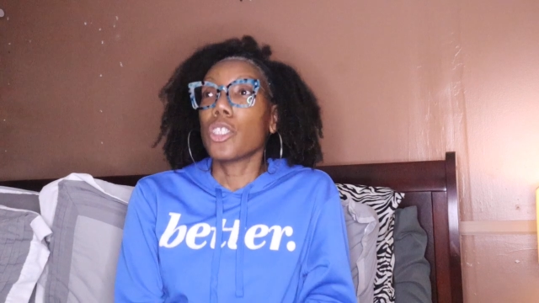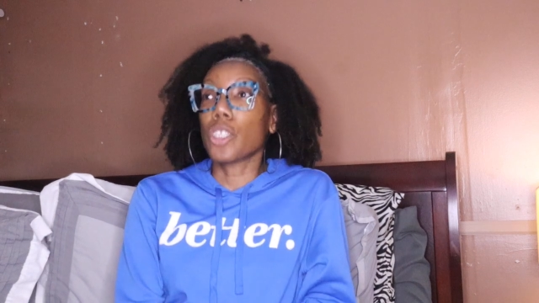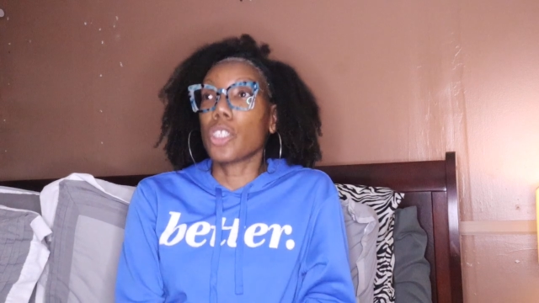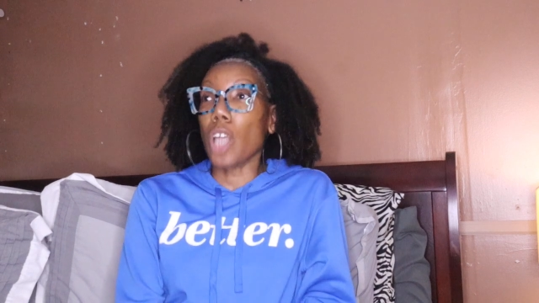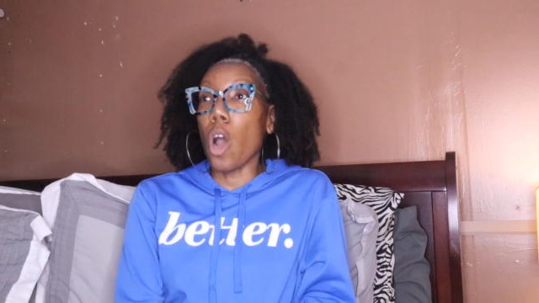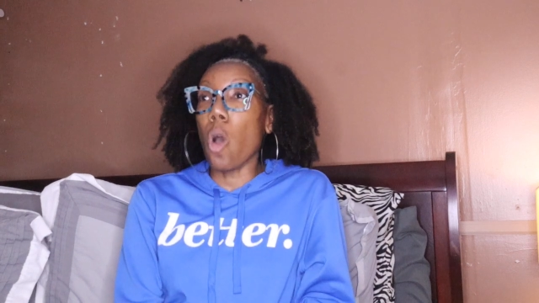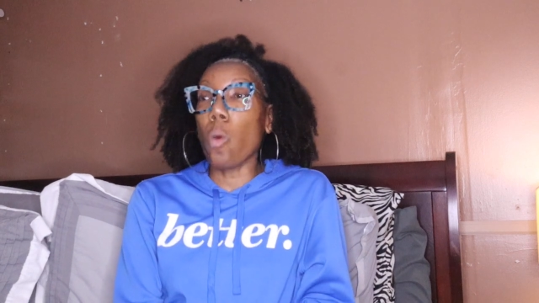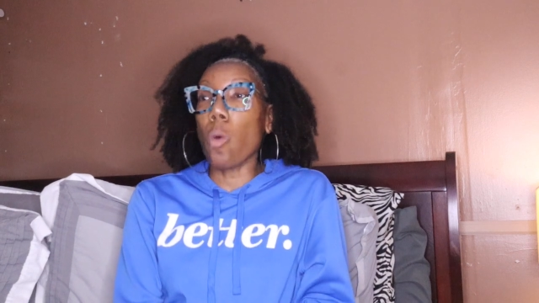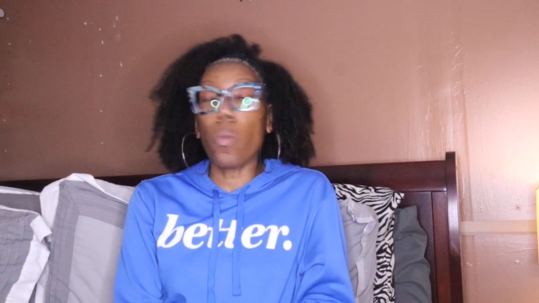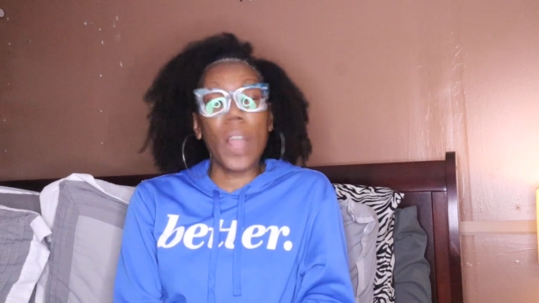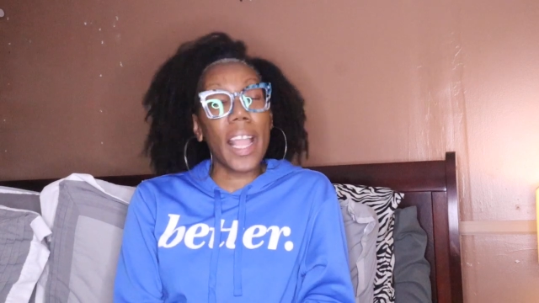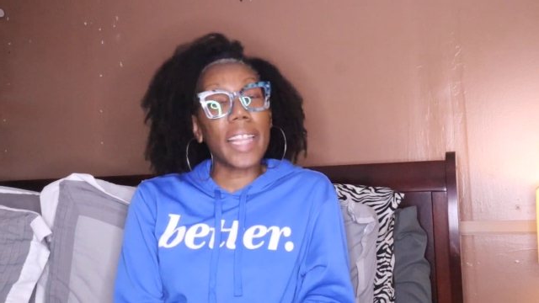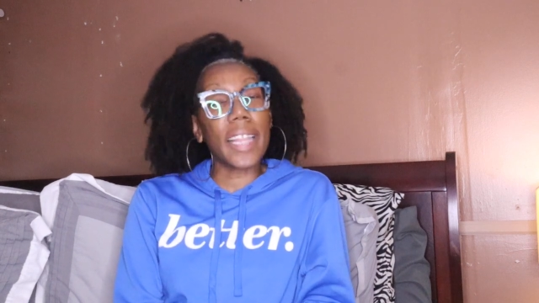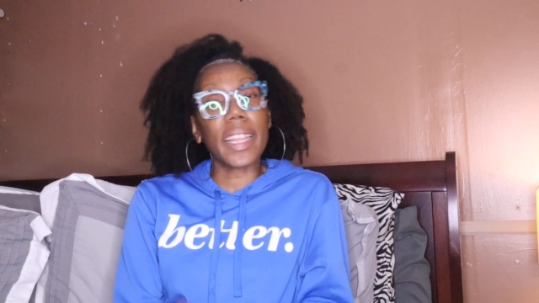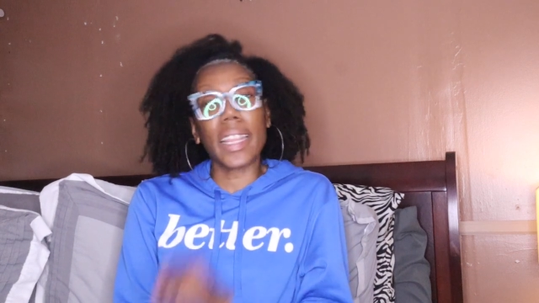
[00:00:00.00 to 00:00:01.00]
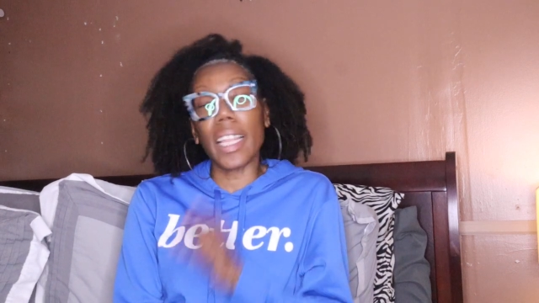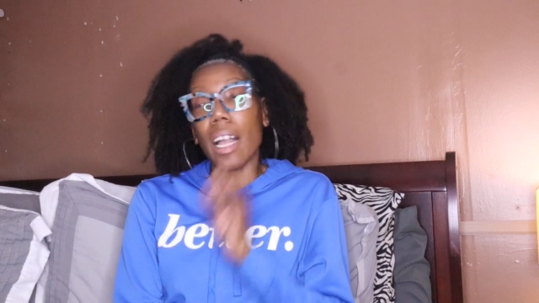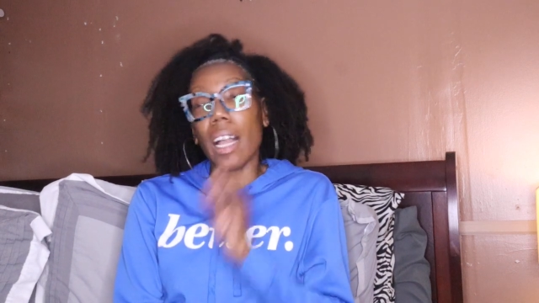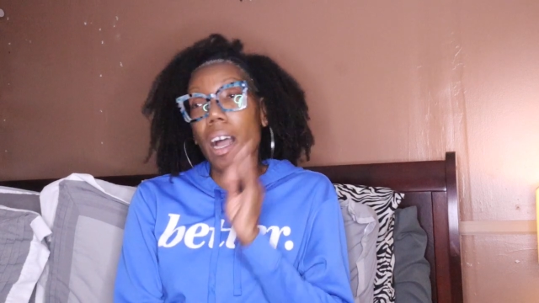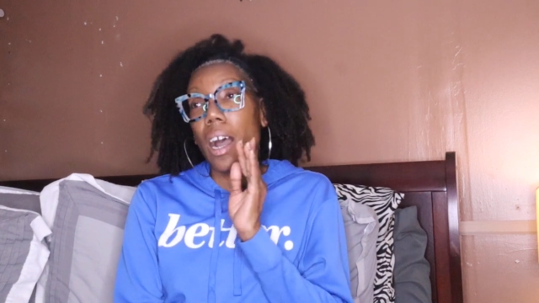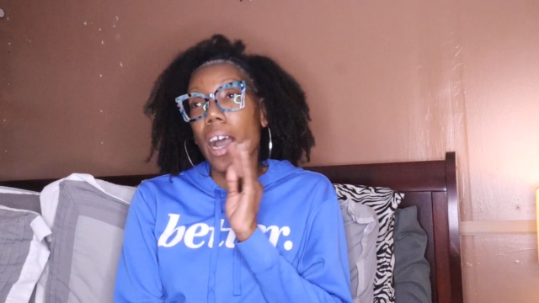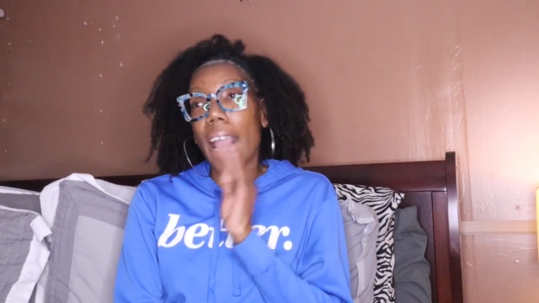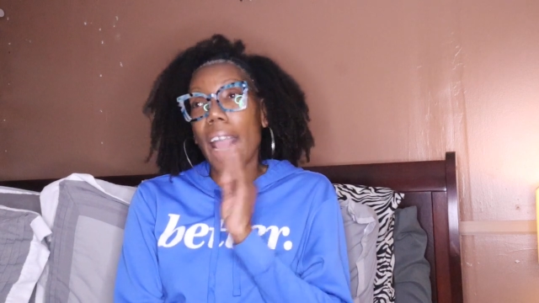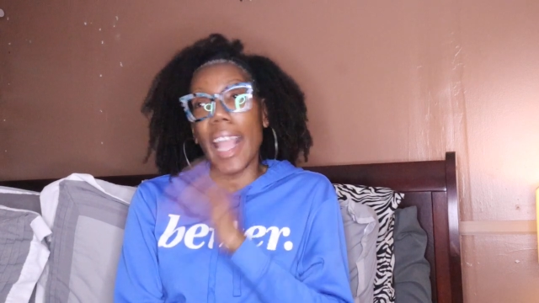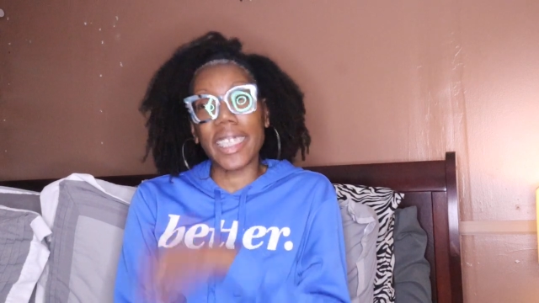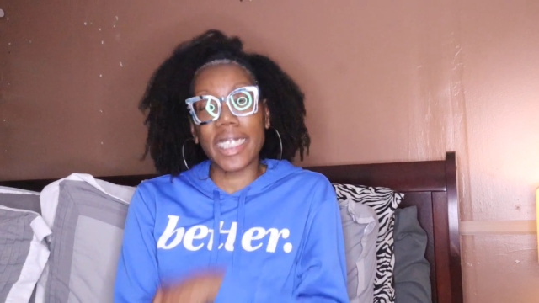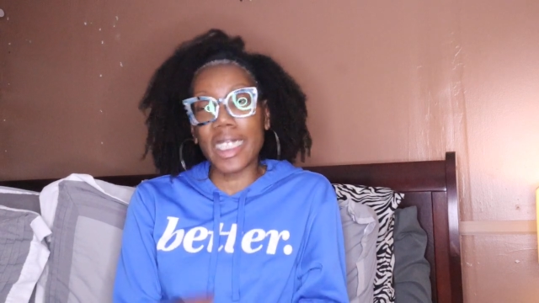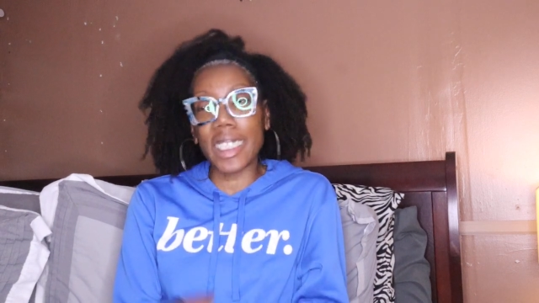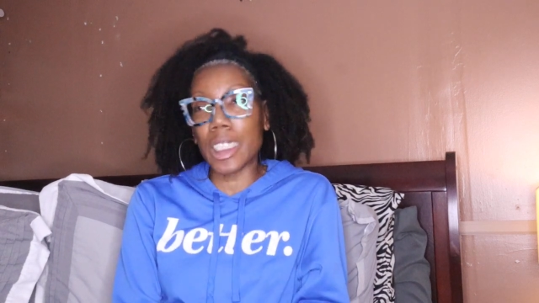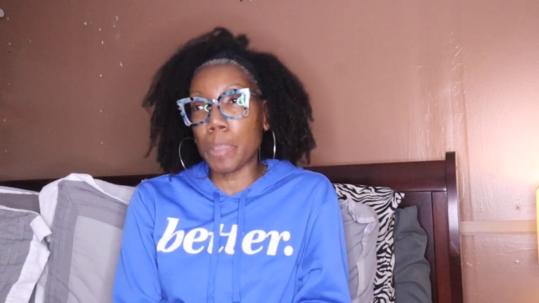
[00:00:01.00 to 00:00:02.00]
So when uh,
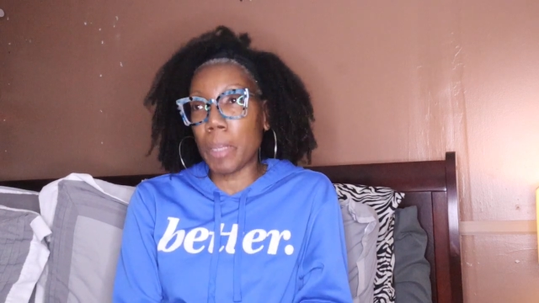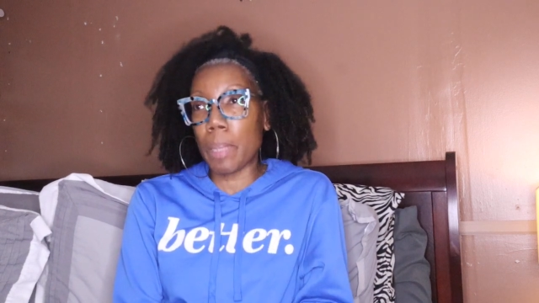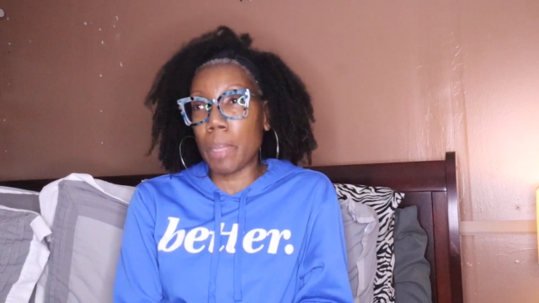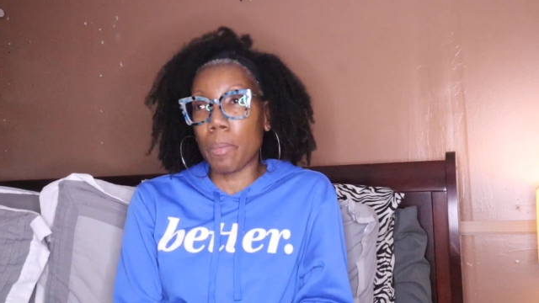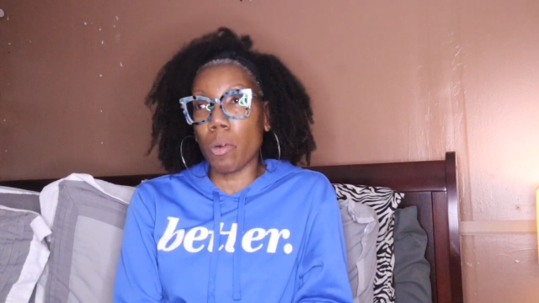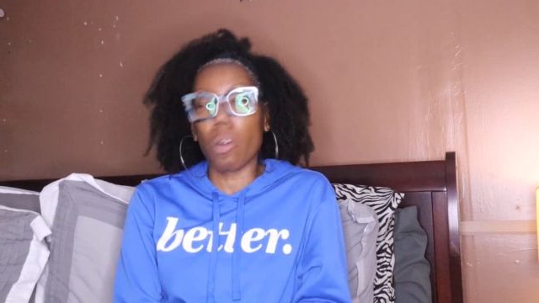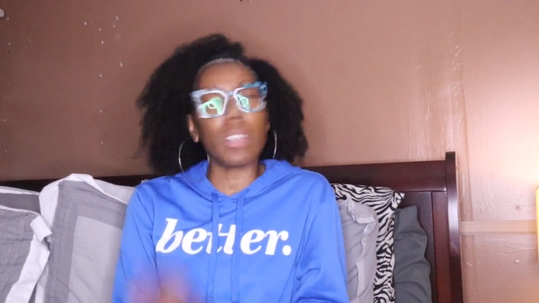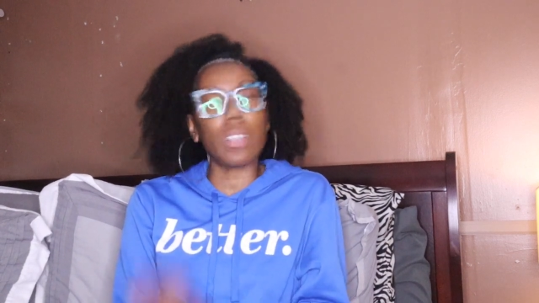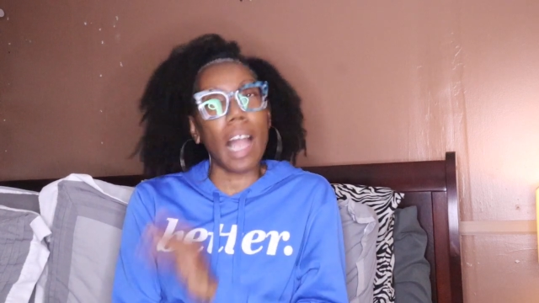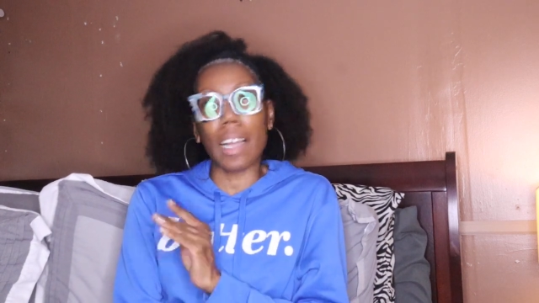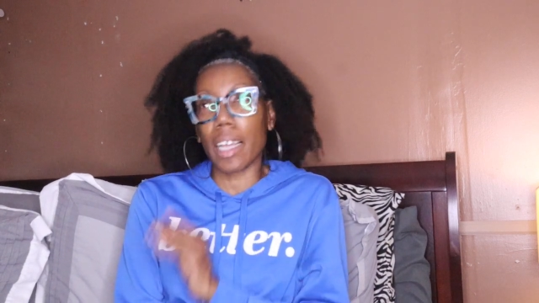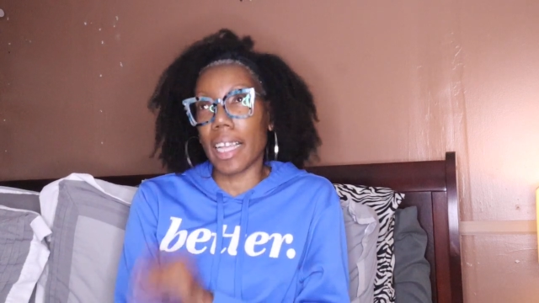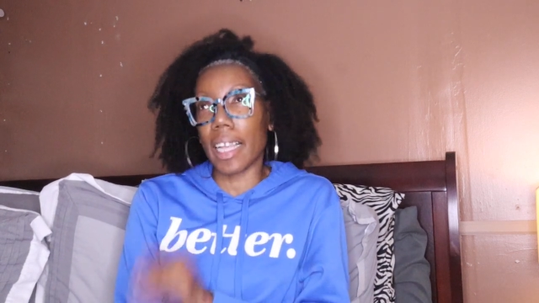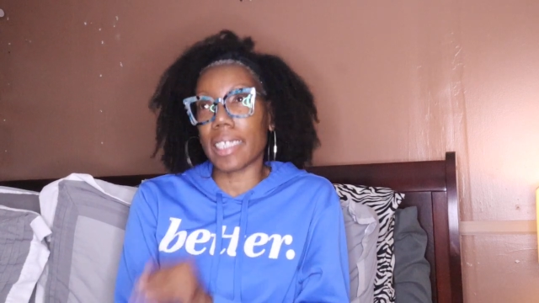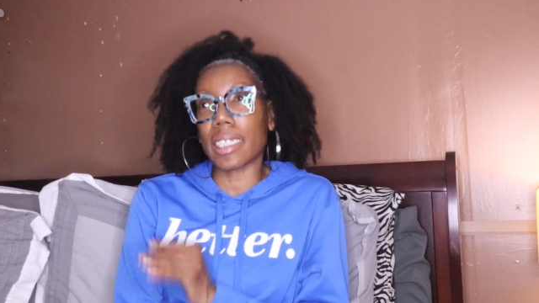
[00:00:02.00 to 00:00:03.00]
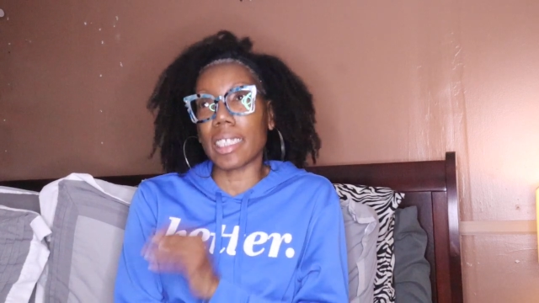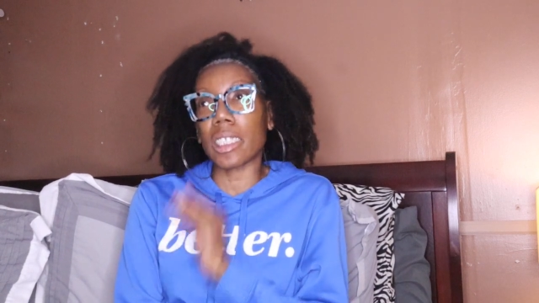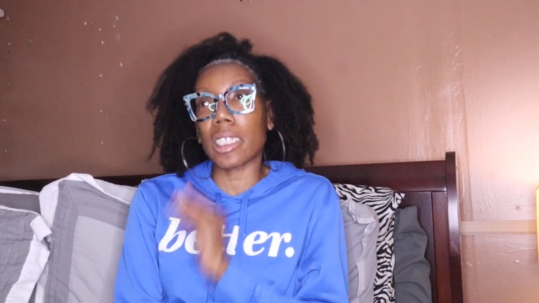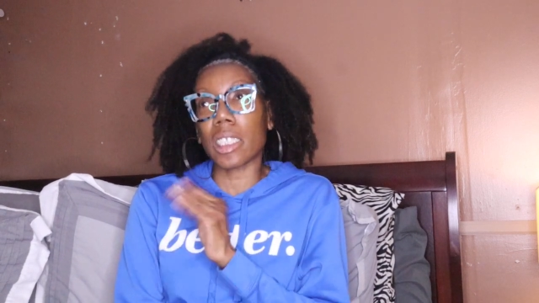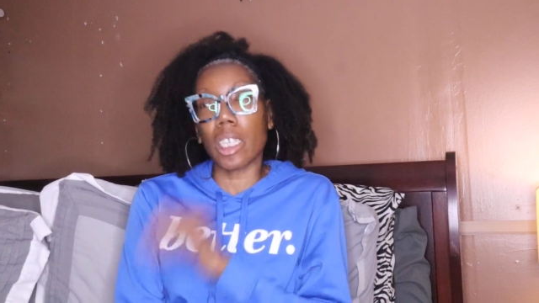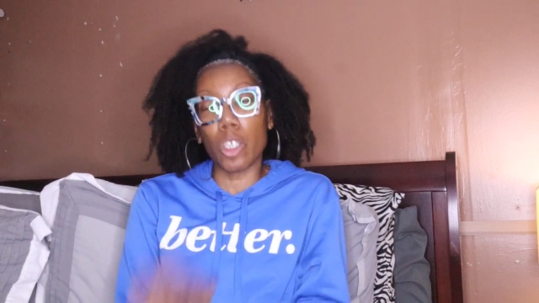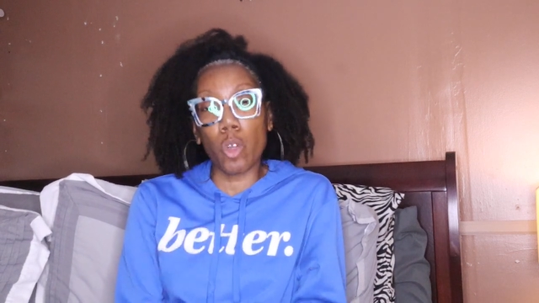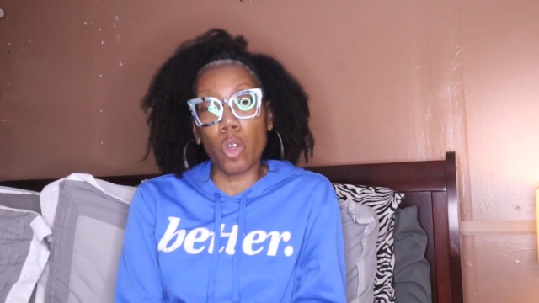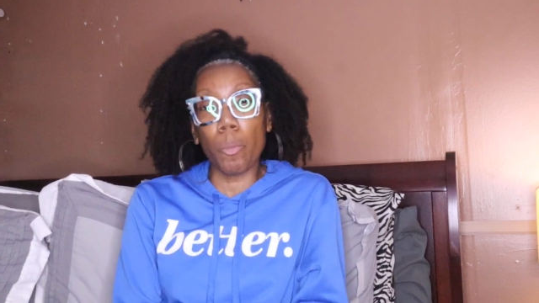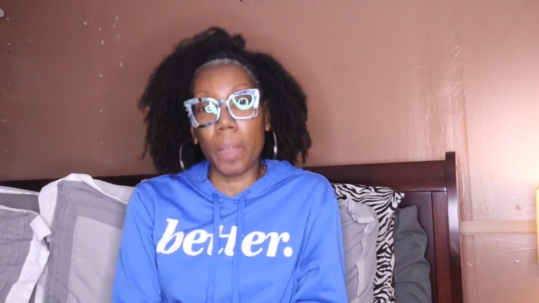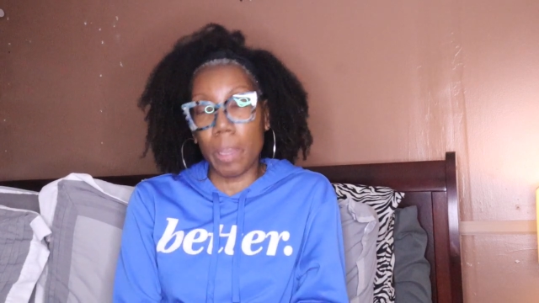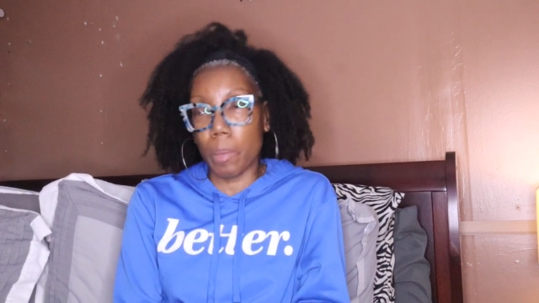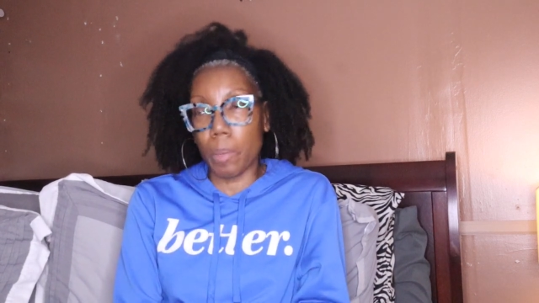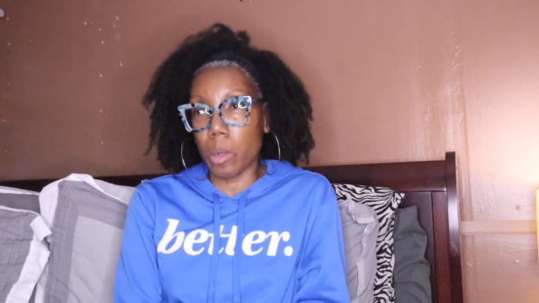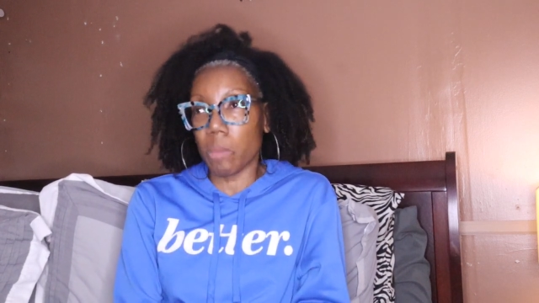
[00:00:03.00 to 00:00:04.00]
Haesten's people, not Haesten's, Canute
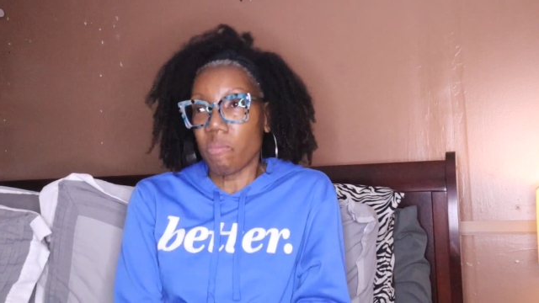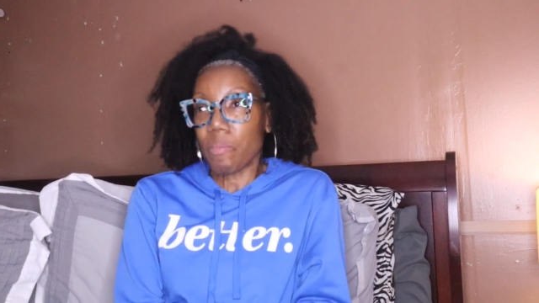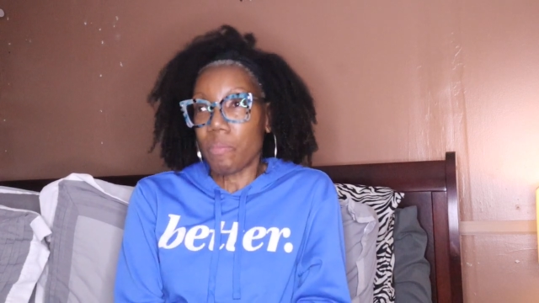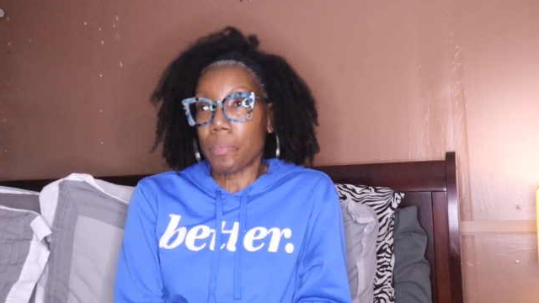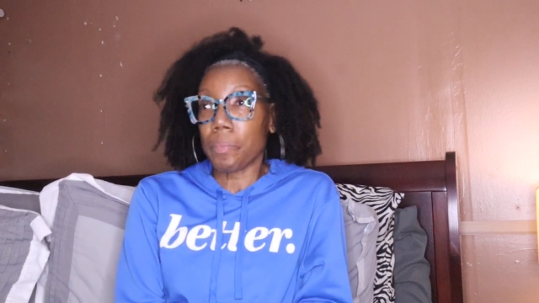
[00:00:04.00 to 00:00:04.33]
people